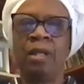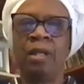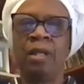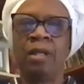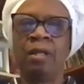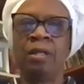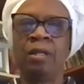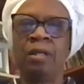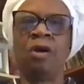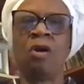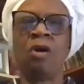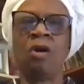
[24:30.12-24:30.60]

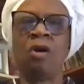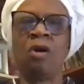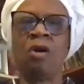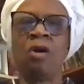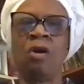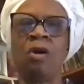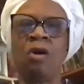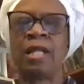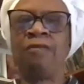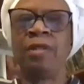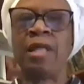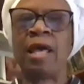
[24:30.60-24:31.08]

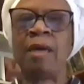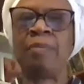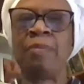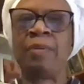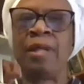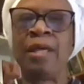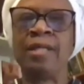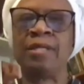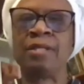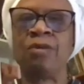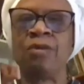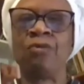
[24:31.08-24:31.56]
Instead of in that
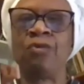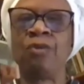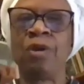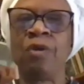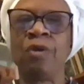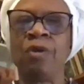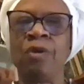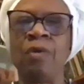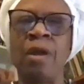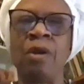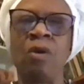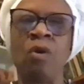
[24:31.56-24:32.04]
place of
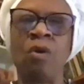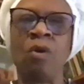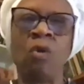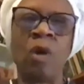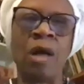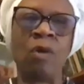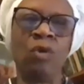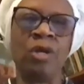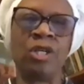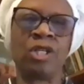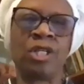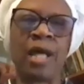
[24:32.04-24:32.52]
regret, oh,
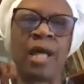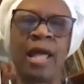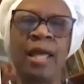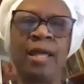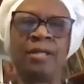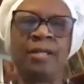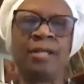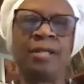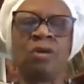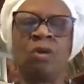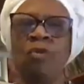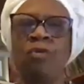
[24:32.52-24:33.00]
I wish I
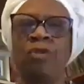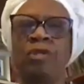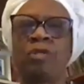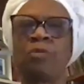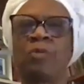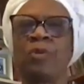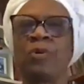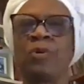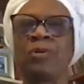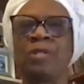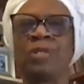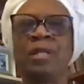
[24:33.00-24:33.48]
had told this
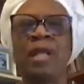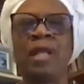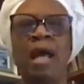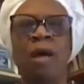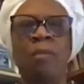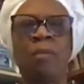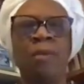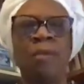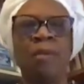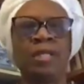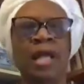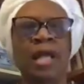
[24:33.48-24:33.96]
person how
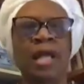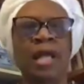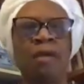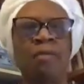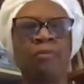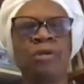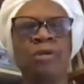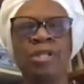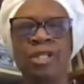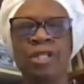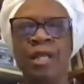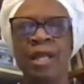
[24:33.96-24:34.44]
much I
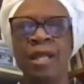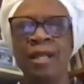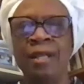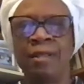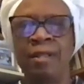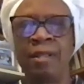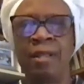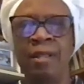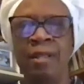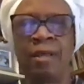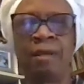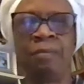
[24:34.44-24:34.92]

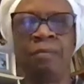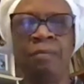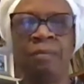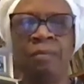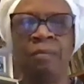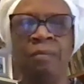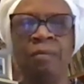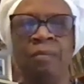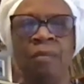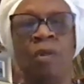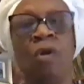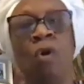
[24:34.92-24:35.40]
appreciated them,
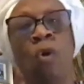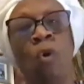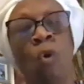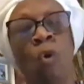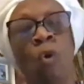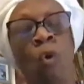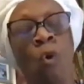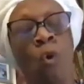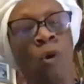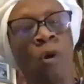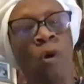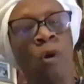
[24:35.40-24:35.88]

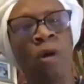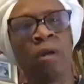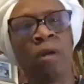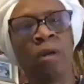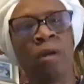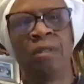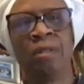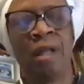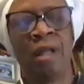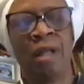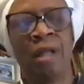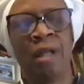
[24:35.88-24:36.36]
or
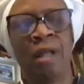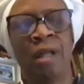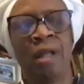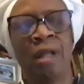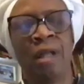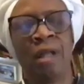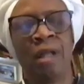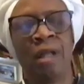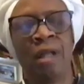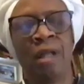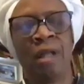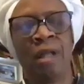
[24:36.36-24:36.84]

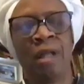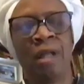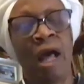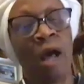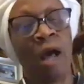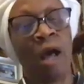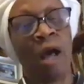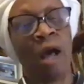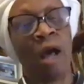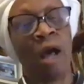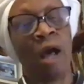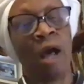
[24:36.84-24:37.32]
how
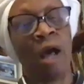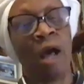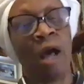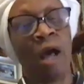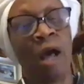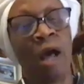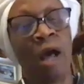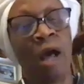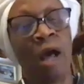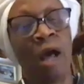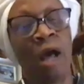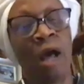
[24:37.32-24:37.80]
much
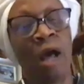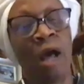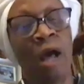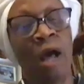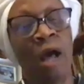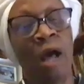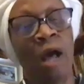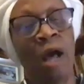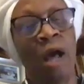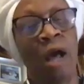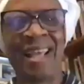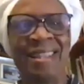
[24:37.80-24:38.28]
appreciate
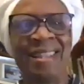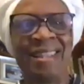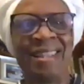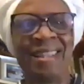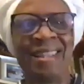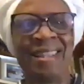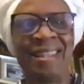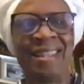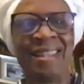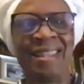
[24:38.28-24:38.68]
them.